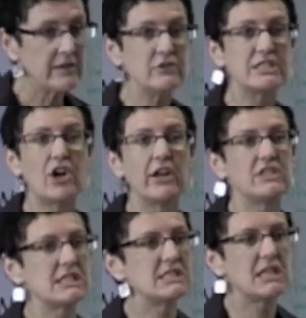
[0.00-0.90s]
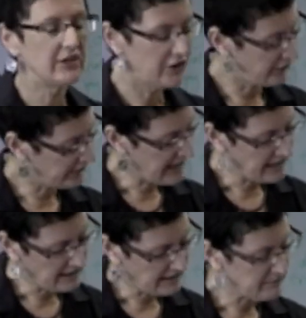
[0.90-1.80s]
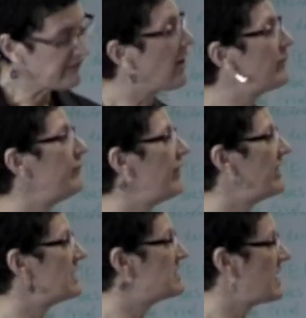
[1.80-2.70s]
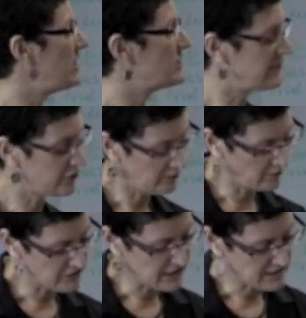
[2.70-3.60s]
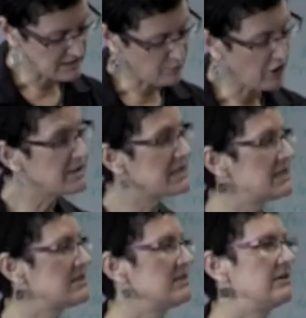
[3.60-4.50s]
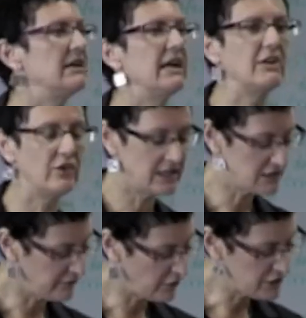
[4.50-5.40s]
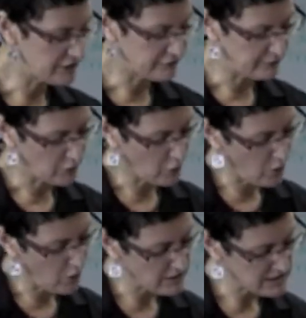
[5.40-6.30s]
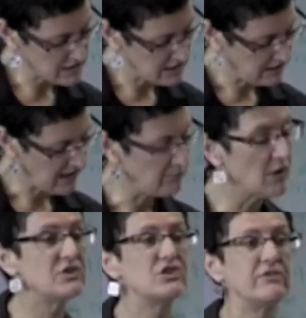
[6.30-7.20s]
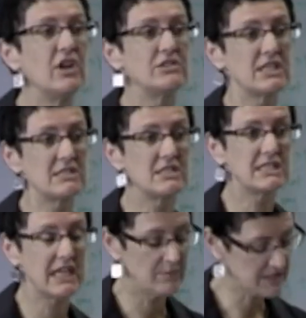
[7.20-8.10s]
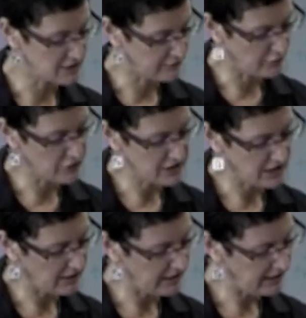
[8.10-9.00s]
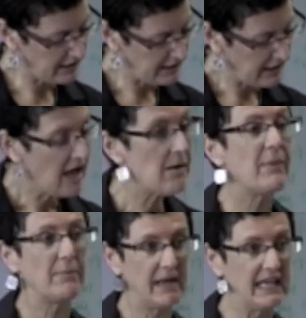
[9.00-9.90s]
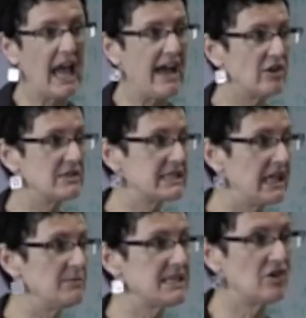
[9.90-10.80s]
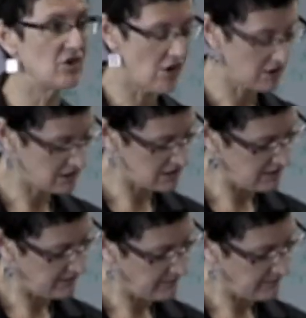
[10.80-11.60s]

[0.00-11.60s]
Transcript: Restorative justice can occur at any of the various stages of the criminal justice process, including diversion from court, and most juvenile justice schemes are diversionary, but many adult schemes are not.